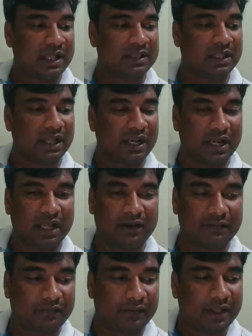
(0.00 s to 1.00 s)
They
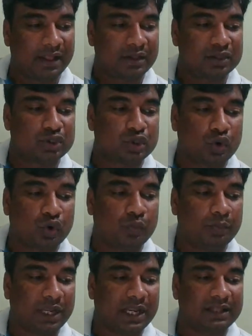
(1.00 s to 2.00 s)
love so
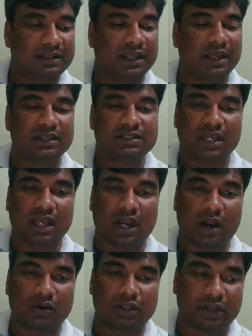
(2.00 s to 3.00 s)
many things
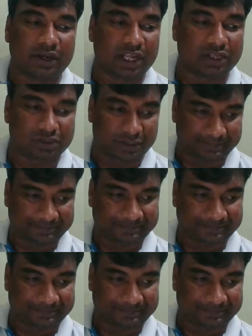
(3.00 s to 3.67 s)
around the nature.